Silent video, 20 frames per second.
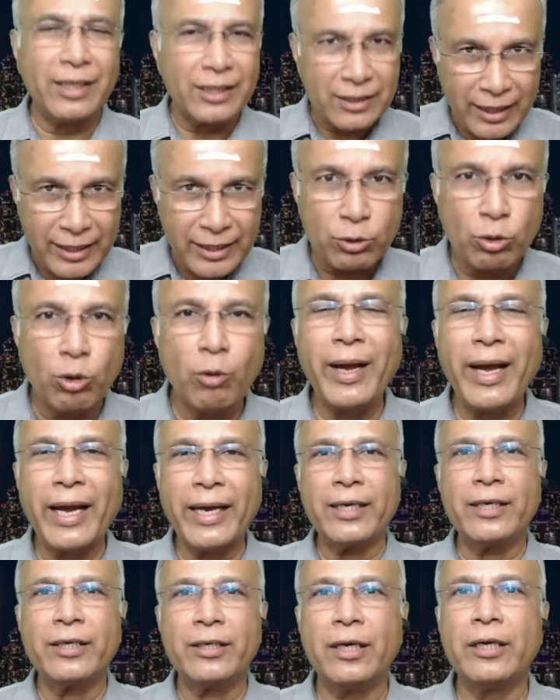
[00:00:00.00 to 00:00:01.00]
Let's go
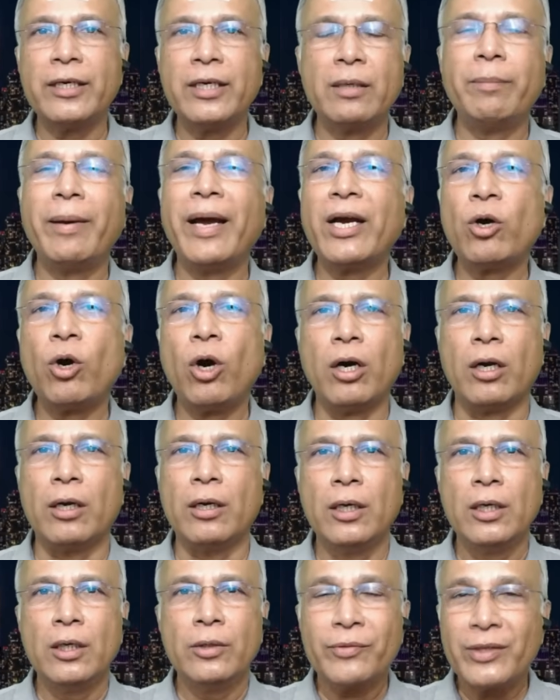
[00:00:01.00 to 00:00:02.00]
back and turn it back on.
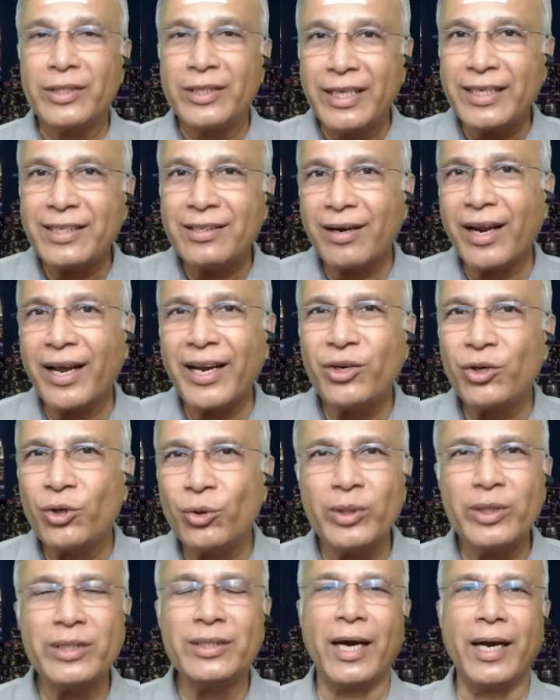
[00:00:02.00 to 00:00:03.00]
So they tried
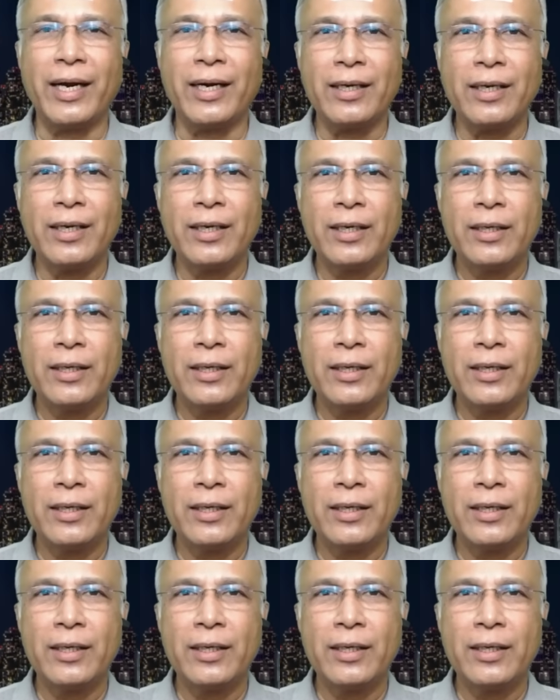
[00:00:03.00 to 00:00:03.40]
doing that.